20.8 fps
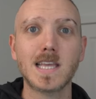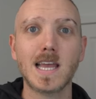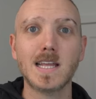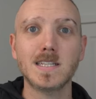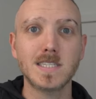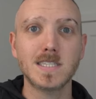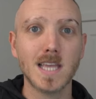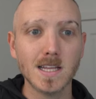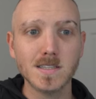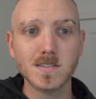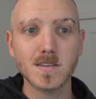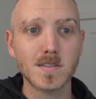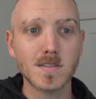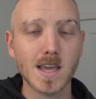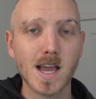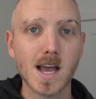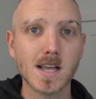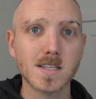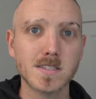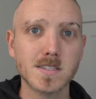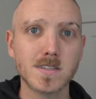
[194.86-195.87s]
and tens of
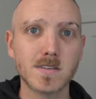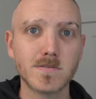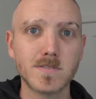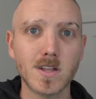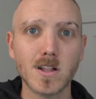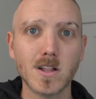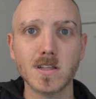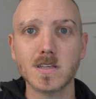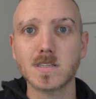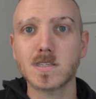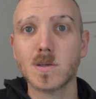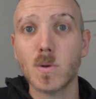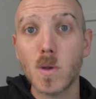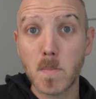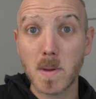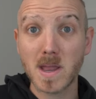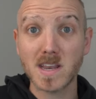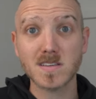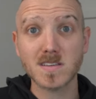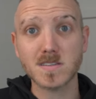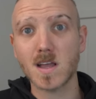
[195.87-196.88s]
thousands of dollars. So we
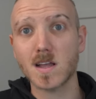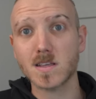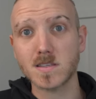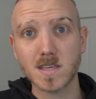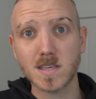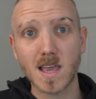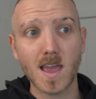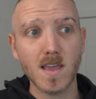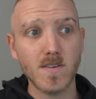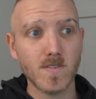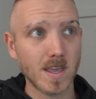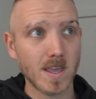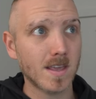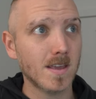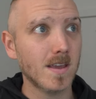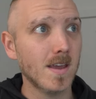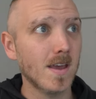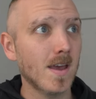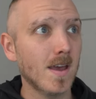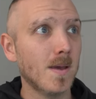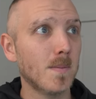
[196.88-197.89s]
better start saving,
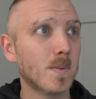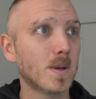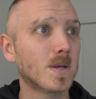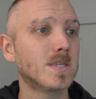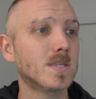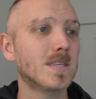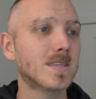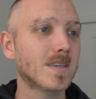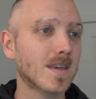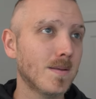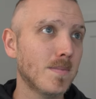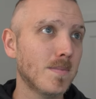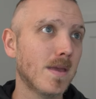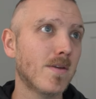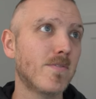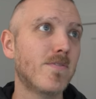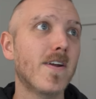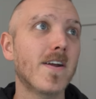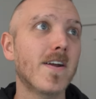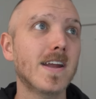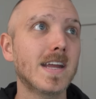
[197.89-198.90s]
because it's going to be a
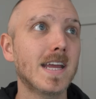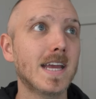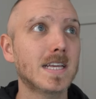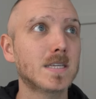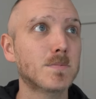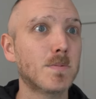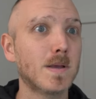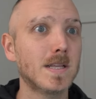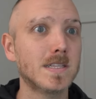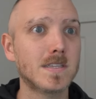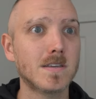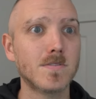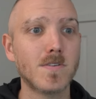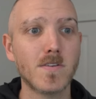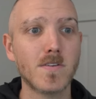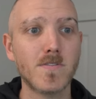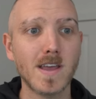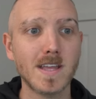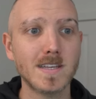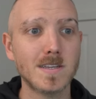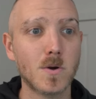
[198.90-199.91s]
very expensive
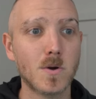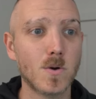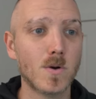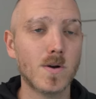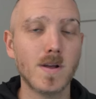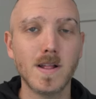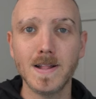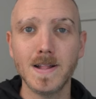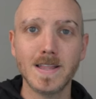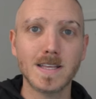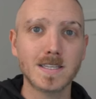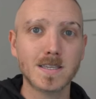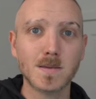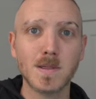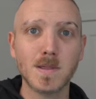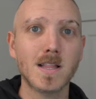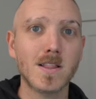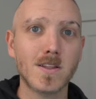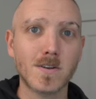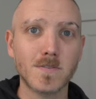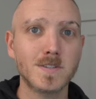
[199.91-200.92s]
event, or there's going to
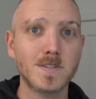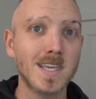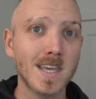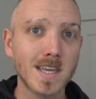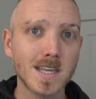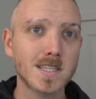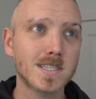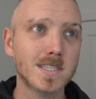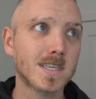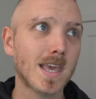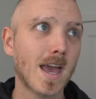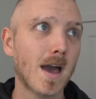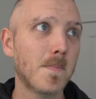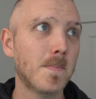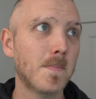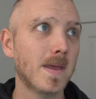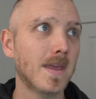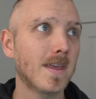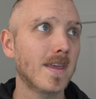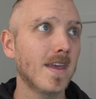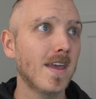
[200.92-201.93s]
be a lot of ticket
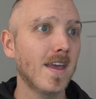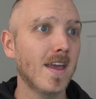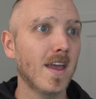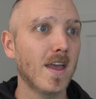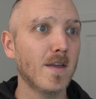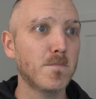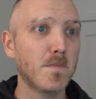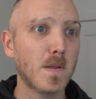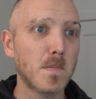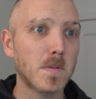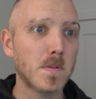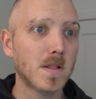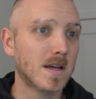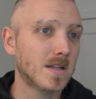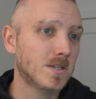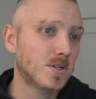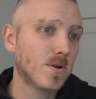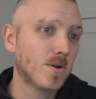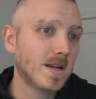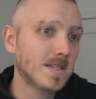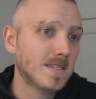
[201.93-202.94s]
scalping if people are
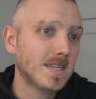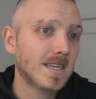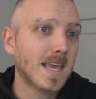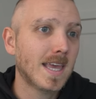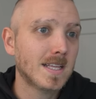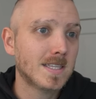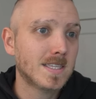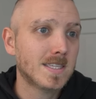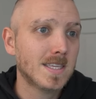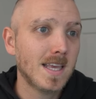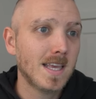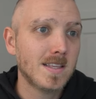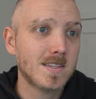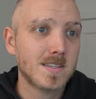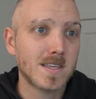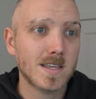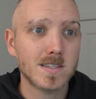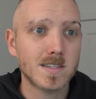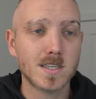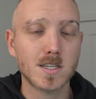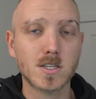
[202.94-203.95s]
trying to get seats
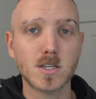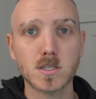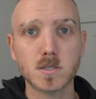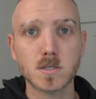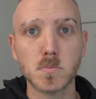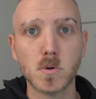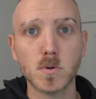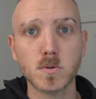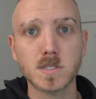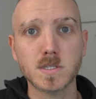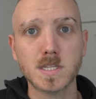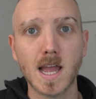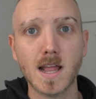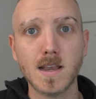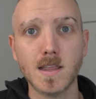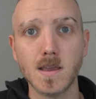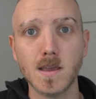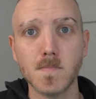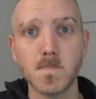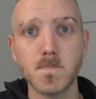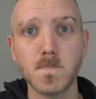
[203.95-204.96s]
in such a small
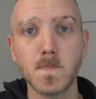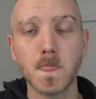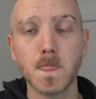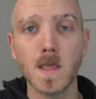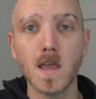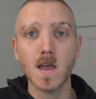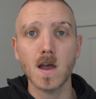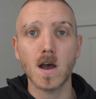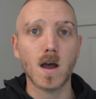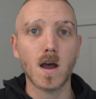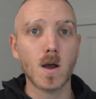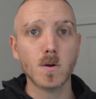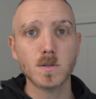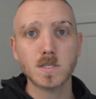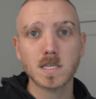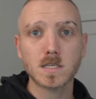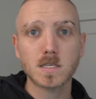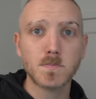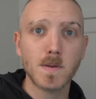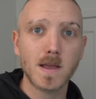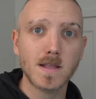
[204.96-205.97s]
stadium. I was
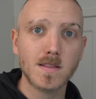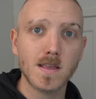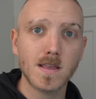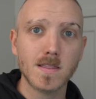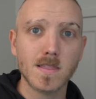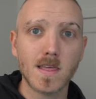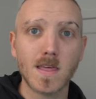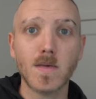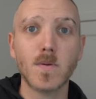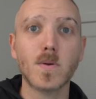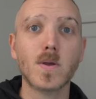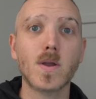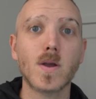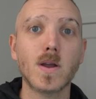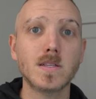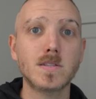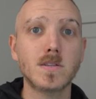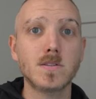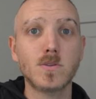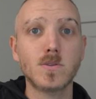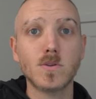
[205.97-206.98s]
expecting that they were going
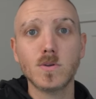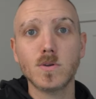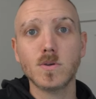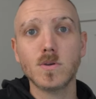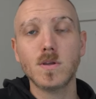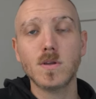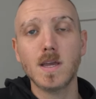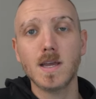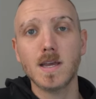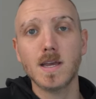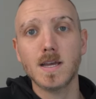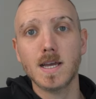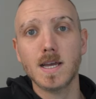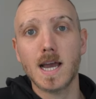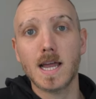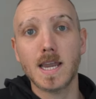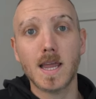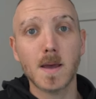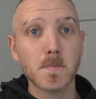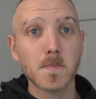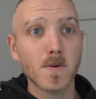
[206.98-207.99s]
to do
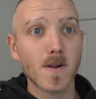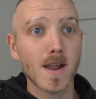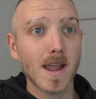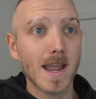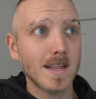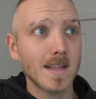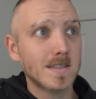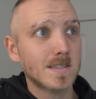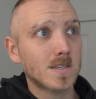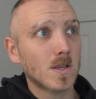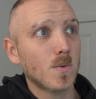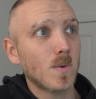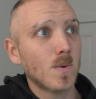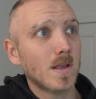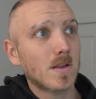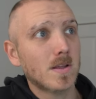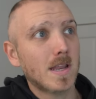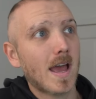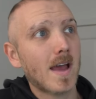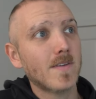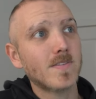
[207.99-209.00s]
an upgrade so we
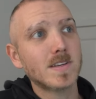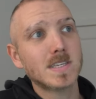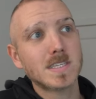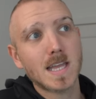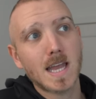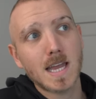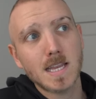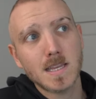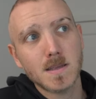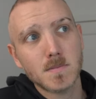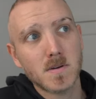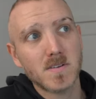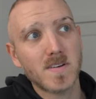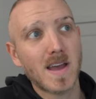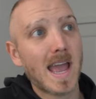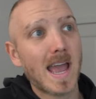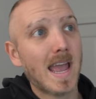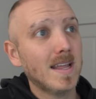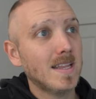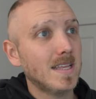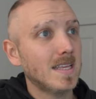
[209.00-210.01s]
could have a stadium of
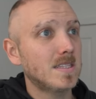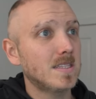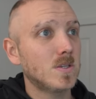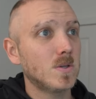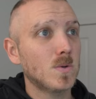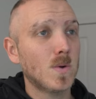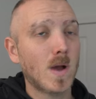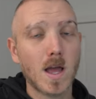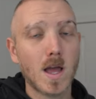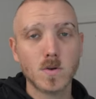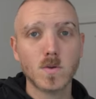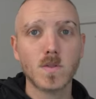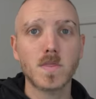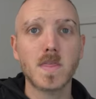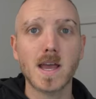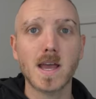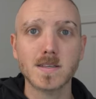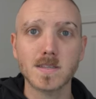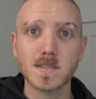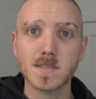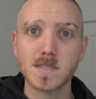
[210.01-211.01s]
80 to
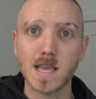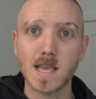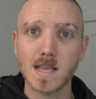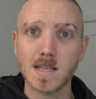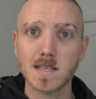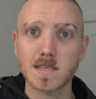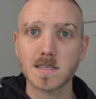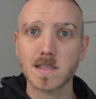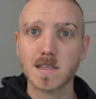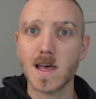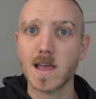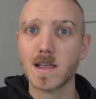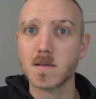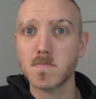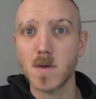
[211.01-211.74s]
100,000 seats, like